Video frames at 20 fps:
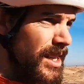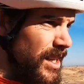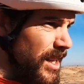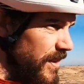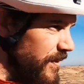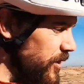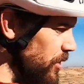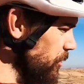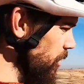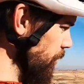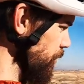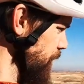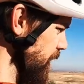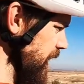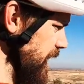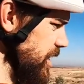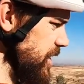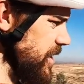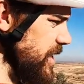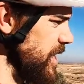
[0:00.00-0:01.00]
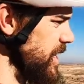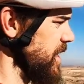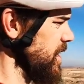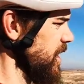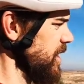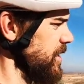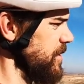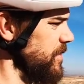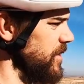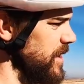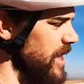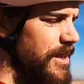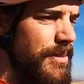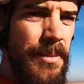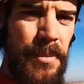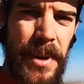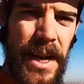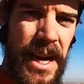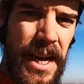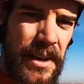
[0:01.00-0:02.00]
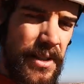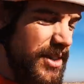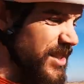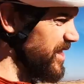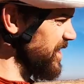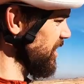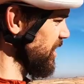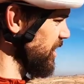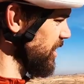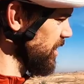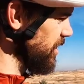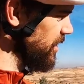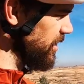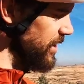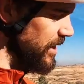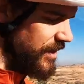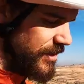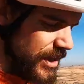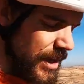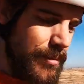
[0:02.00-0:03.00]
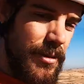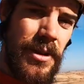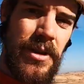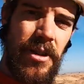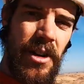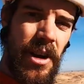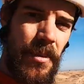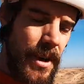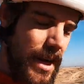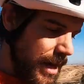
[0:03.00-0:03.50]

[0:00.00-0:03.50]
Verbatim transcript: I've got my PHD custom sleeping bag, just in a separate dry